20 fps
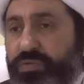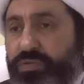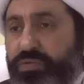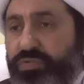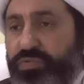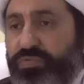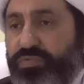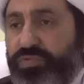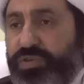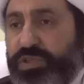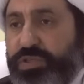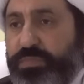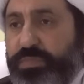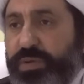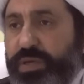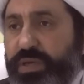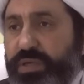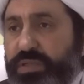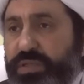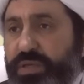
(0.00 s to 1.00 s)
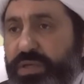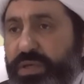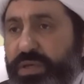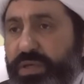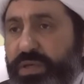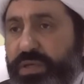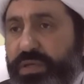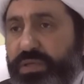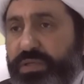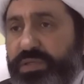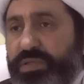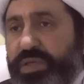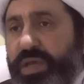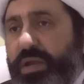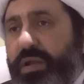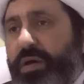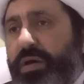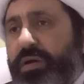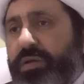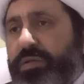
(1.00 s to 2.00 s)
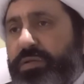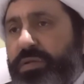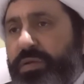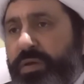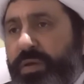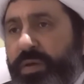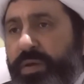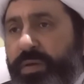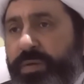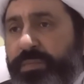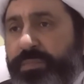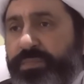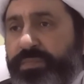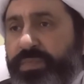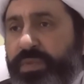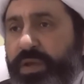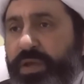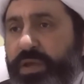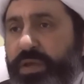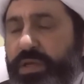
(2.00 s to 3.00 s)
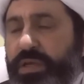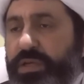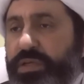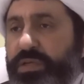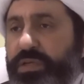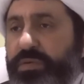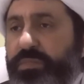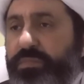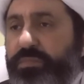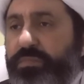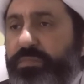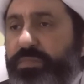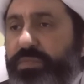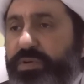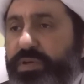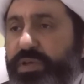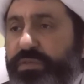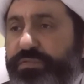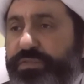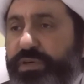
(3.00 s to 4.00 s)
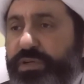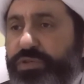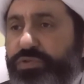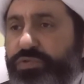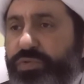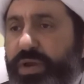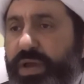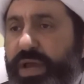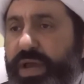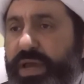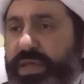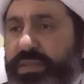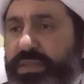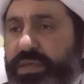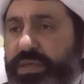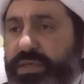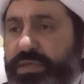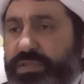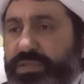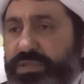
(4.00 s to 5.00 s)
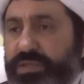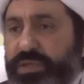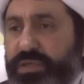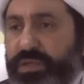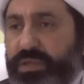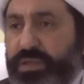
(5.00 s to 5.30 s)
to respect Salat he refers to a hadith